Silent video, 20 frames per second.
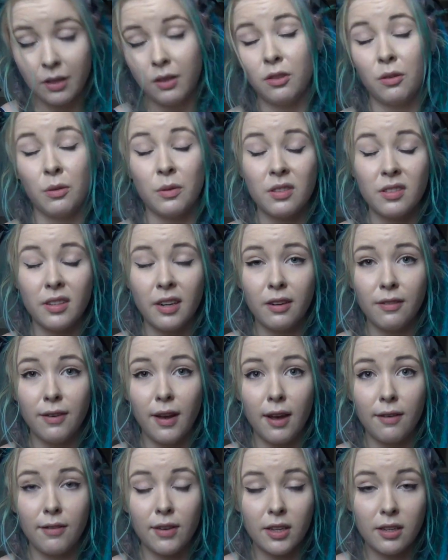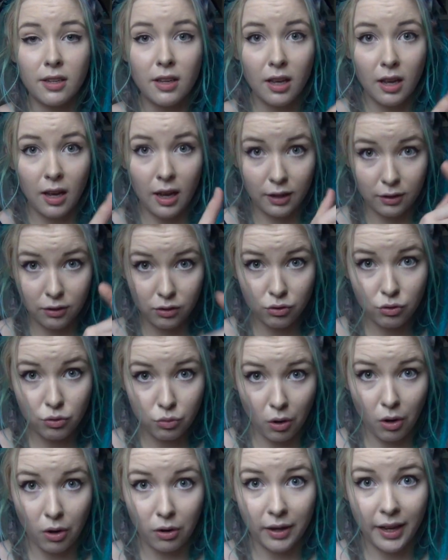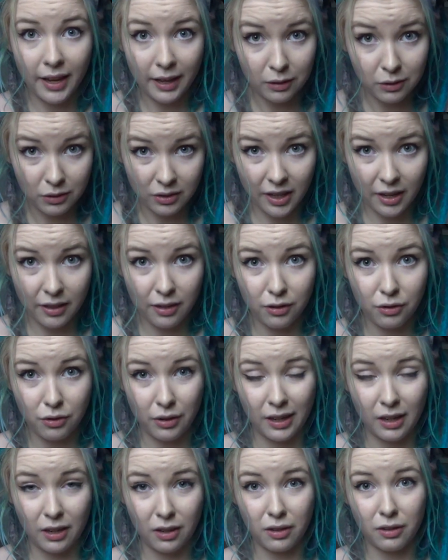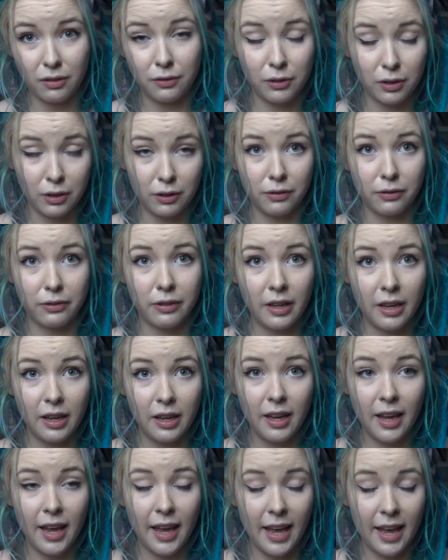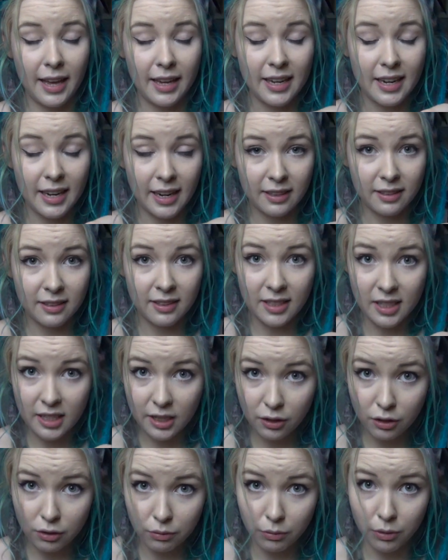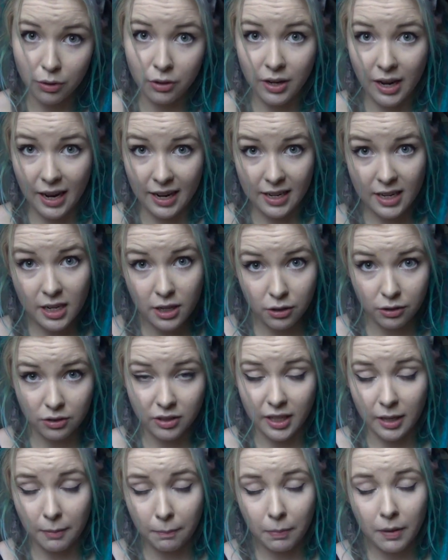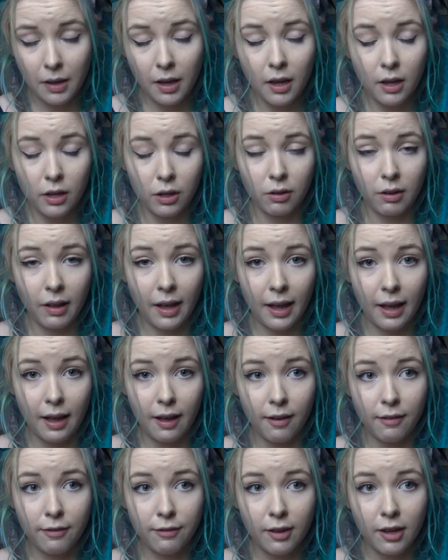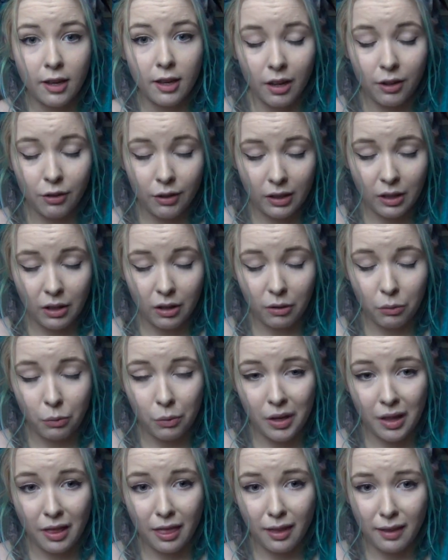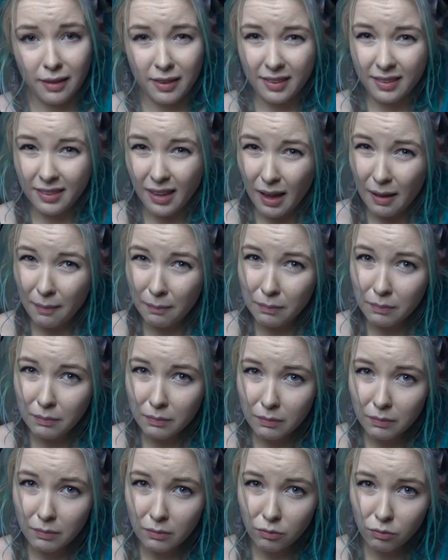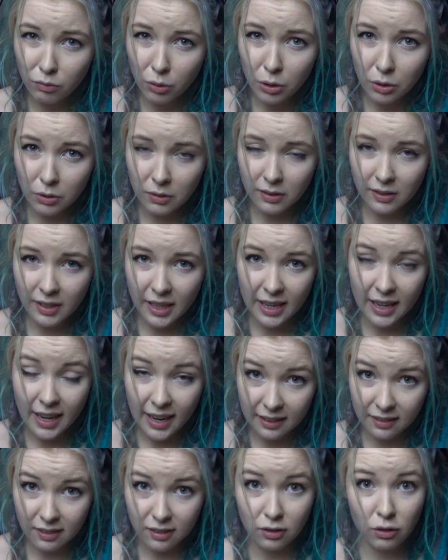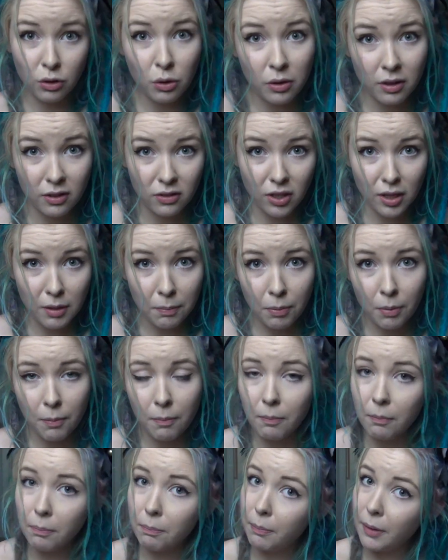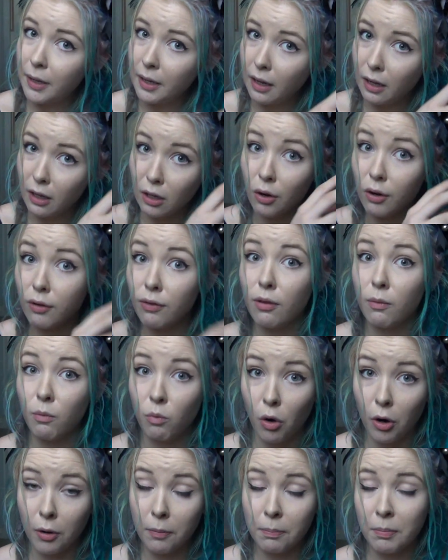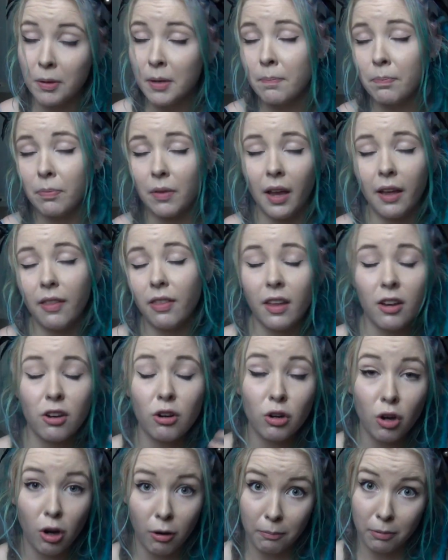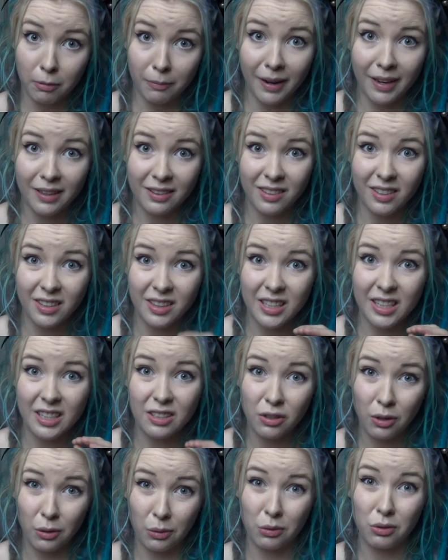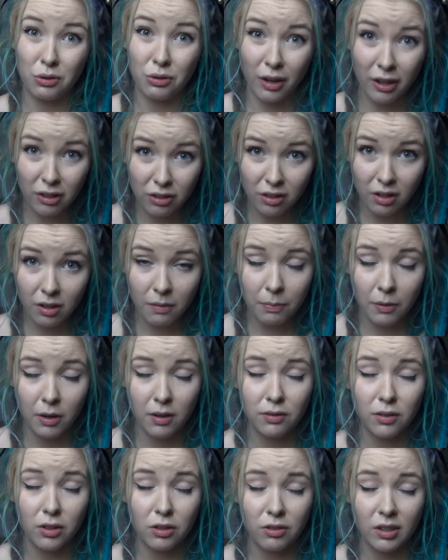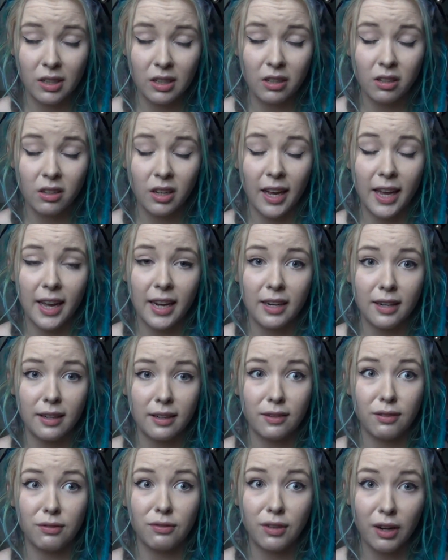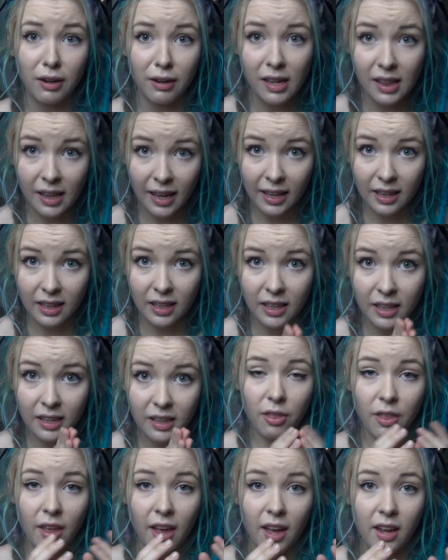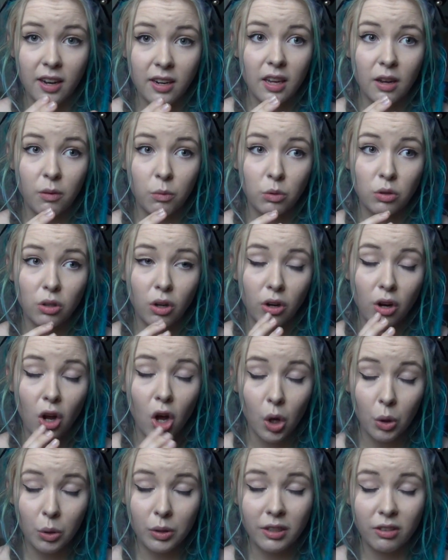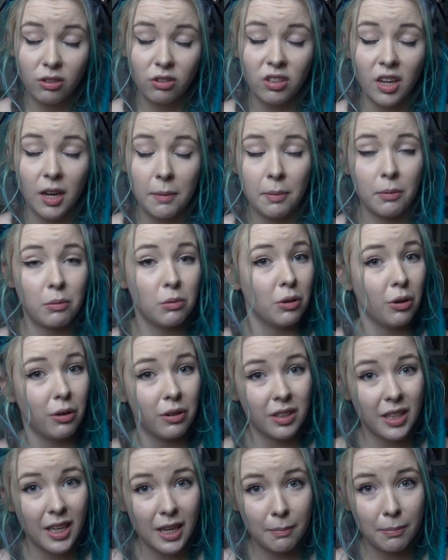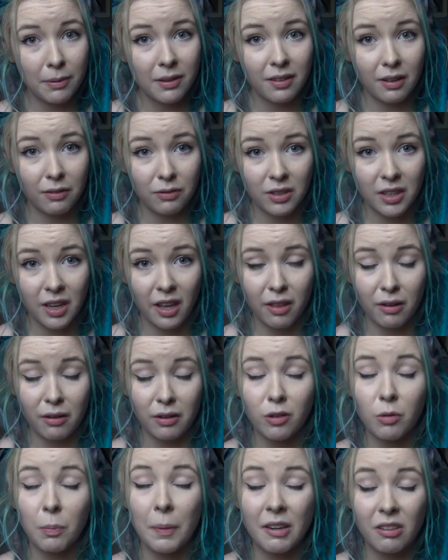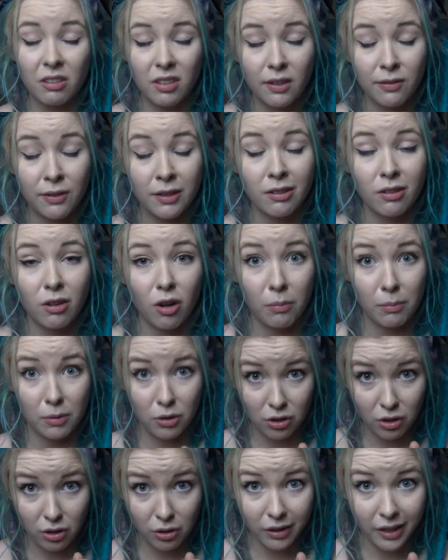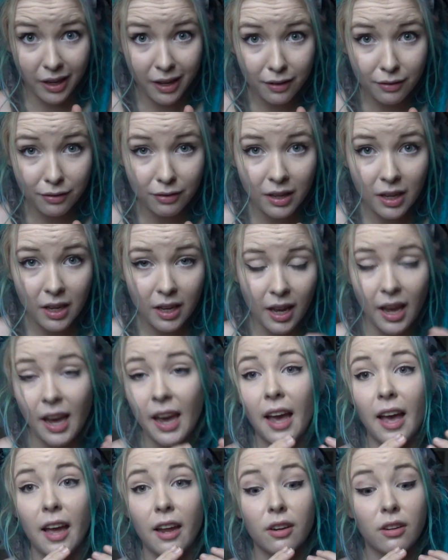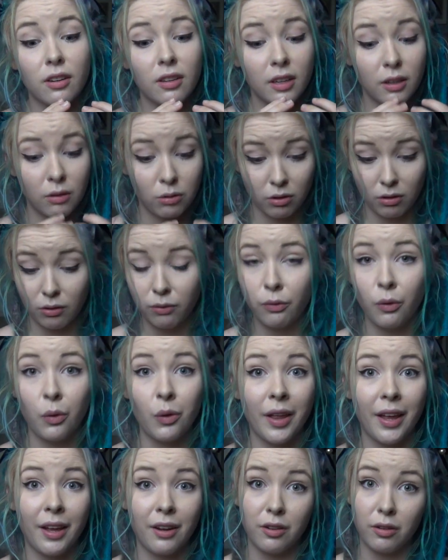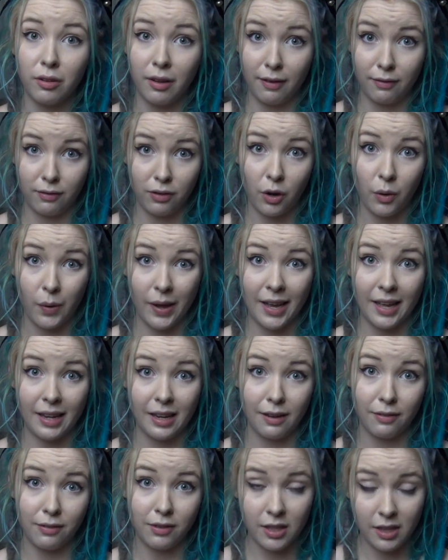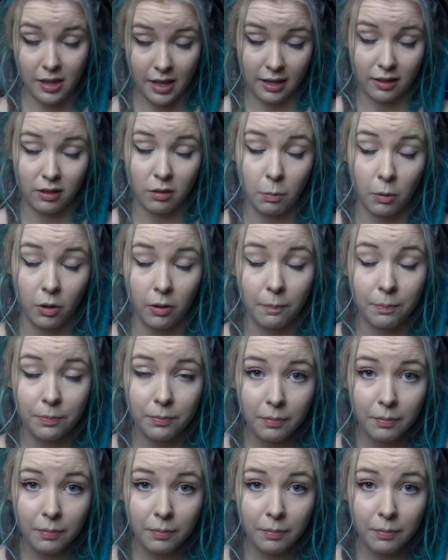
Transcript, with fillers: So instead of having a strong held together dreadlock full of hair connected in your root and in your tip, you'll have a dreadlock with some roots connected to the tip but a lot of them won't be. And then you're compromising the internal structure of your dreadlock and it is very likely that it will not hold its shape, it will not keep itself together, especially if it's not mature enough and it'll just fall out and you'll have no hair left in that spot.